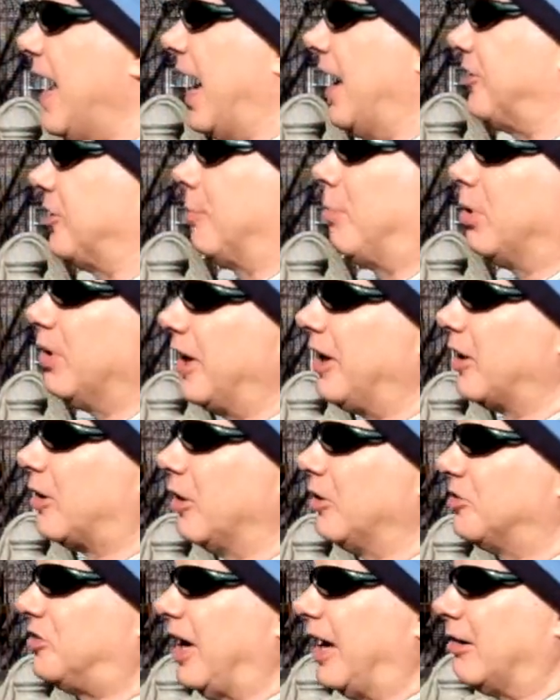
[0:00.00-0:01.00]
as a
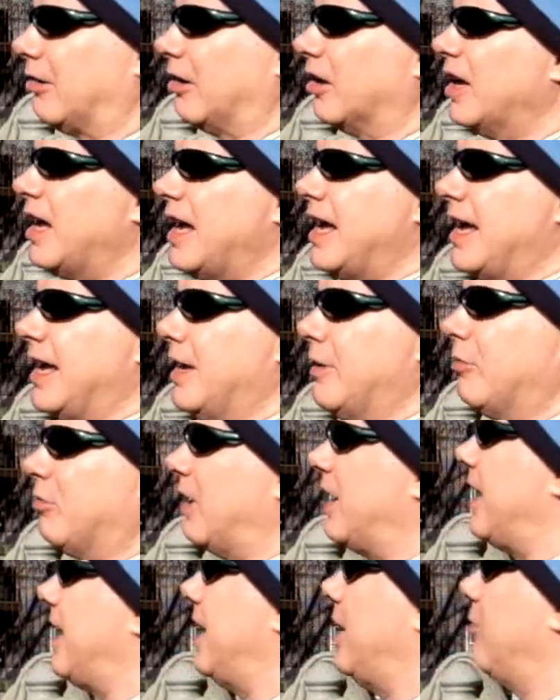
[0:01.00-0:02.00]
political general, he
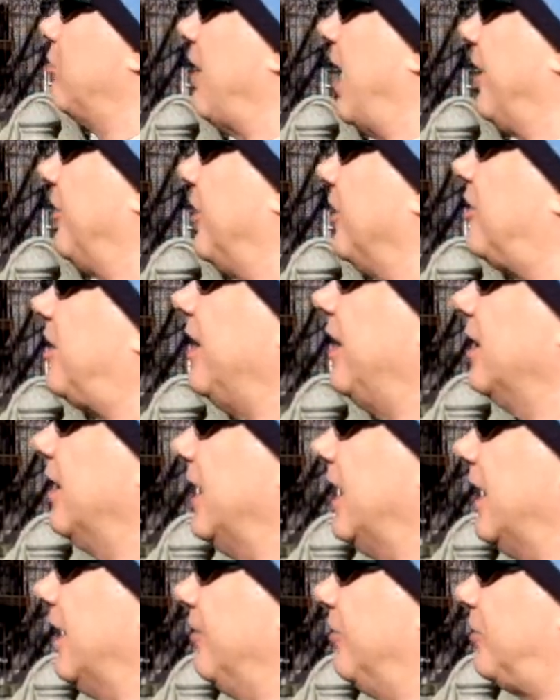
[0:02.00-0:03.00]
read the tea
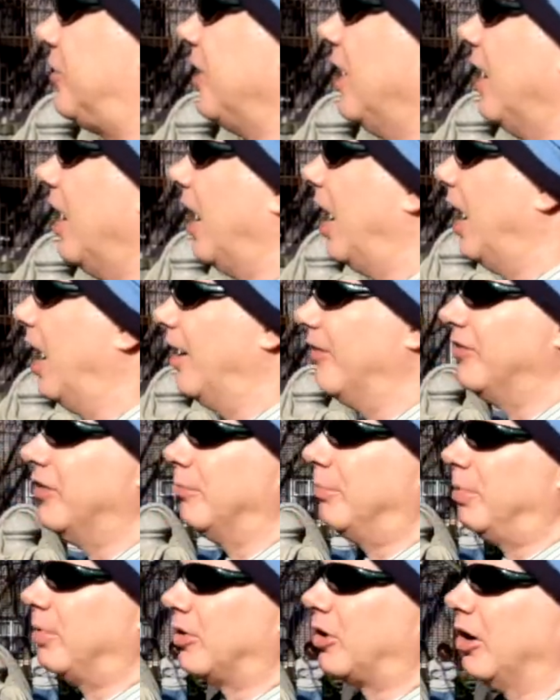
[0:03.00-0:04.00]
leaves of
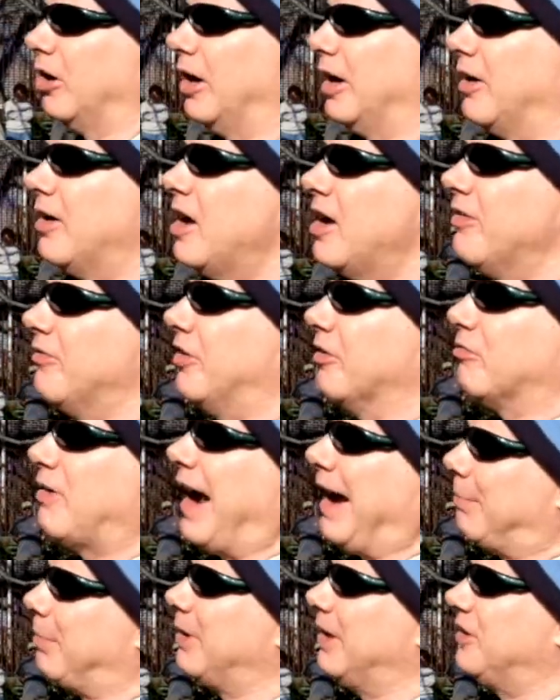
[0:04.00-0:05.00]
the
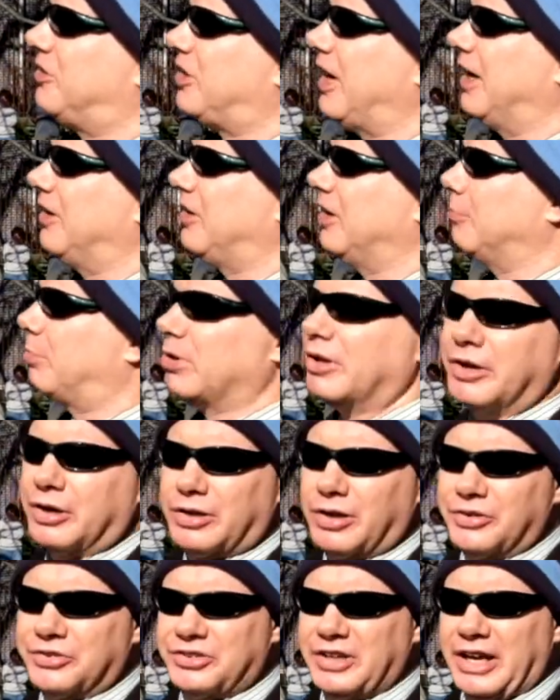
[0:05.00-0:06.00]
rapidly changing
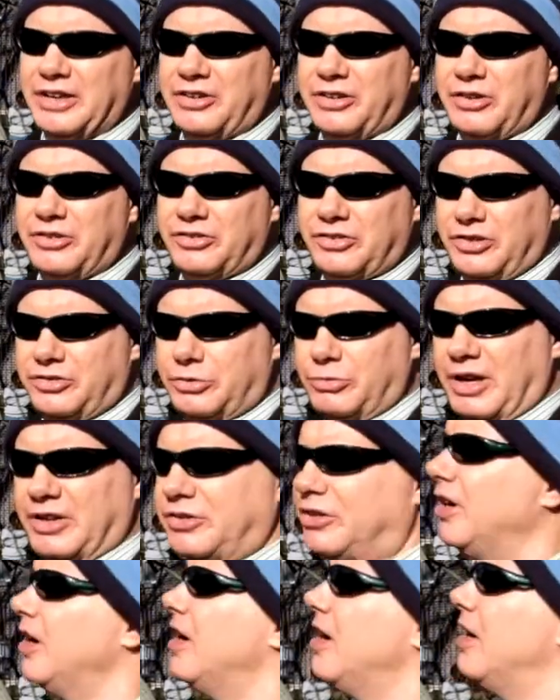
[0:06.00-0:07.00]
political
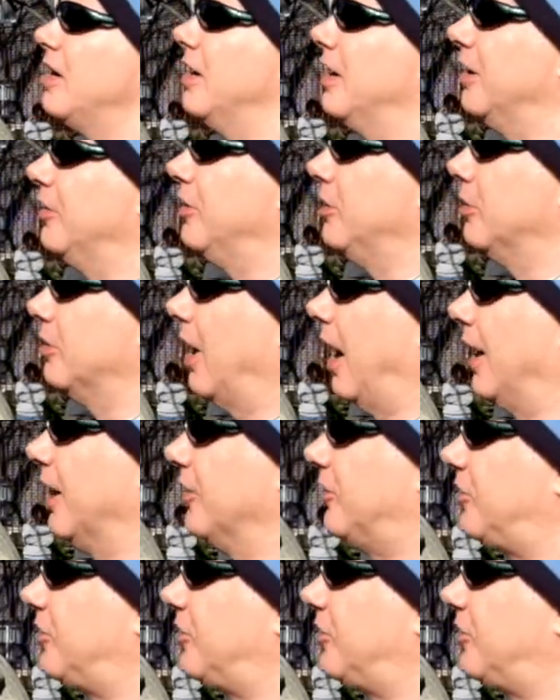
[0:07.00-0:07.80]
situation in the United